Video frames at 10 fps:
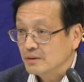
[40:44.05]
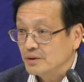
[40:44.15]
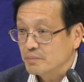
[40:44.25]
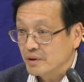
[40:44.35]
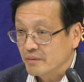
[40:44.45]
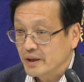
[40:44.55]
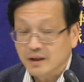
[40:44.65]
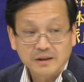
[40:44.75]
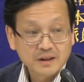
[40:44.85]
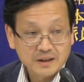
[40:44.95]
We probably
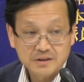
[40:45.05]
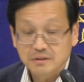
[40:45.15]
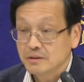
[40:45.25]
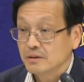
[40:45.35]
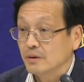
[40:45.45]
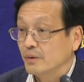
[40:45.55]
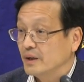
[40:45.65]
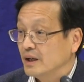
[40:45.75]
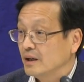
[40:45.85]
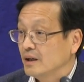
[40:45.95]
can test
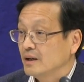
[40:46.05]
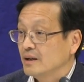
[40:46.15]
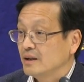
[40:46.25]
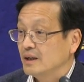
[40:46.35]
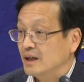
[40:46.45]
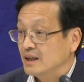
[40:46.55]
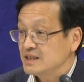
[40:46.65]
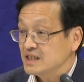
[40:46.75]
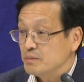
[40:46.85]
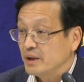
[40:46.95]
only the
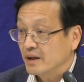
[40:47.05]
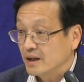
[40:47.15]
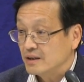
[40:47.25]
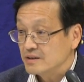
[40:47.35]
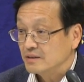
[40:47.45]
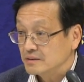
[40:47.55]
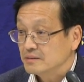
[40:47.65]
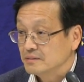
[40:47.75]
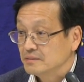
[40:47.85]
severe cases.